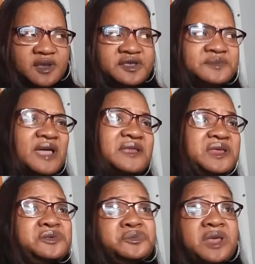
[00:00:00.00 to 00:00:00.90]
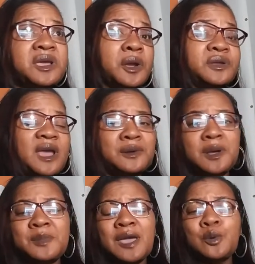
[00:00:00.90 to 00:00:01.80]
She was like, did you dick her down?
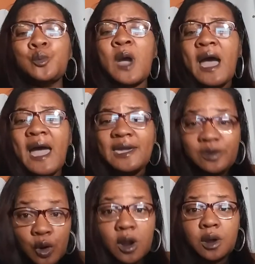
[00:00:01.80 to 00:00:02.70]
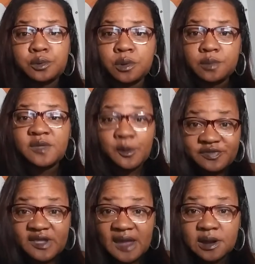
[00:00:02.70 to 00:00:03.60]
I'm like, why, girl? They
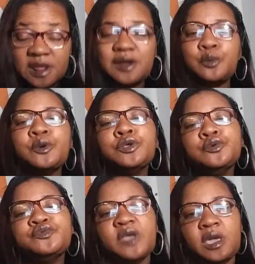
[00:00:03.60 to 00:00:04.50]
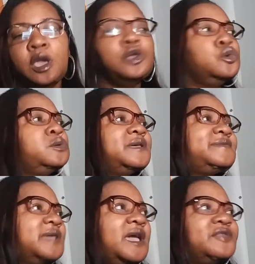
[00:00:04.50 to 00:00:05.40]
went to Catalina. What do you think? You
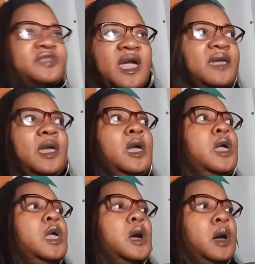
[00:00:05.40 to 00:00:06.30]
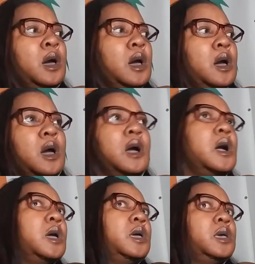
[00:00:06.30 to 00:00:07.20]
just said
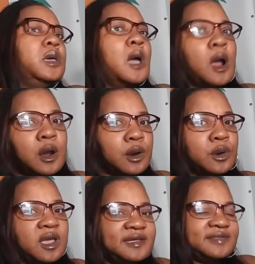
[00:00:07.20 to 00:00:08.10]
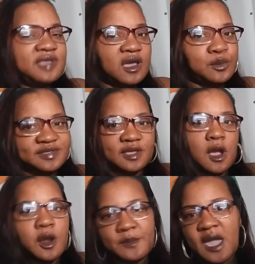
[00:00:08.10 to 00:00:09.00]
that his dick was in
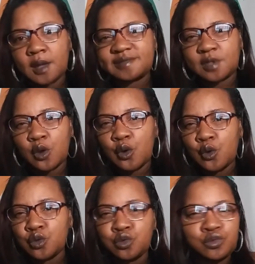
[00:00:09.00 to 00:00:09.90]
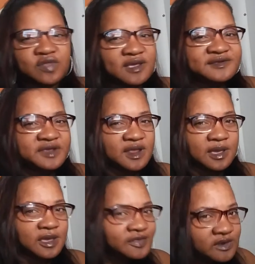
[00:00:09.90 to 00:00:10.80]
her mouth. So you think she
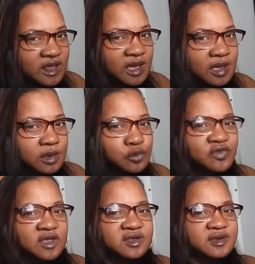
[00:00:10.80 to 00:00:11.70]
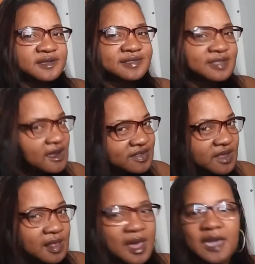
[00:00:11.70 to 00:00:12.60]
didn't get the dick? You think she just sucked
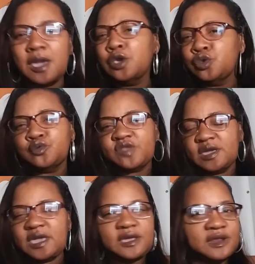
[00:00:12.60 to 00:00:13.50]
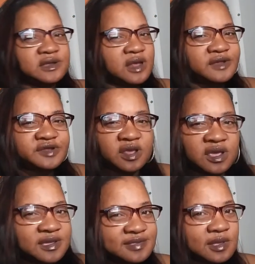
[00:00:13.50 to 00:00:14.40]
it? Like, you think he didn't touch
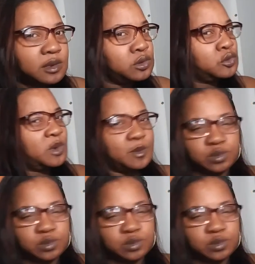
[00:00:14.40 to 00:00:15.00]
his? You?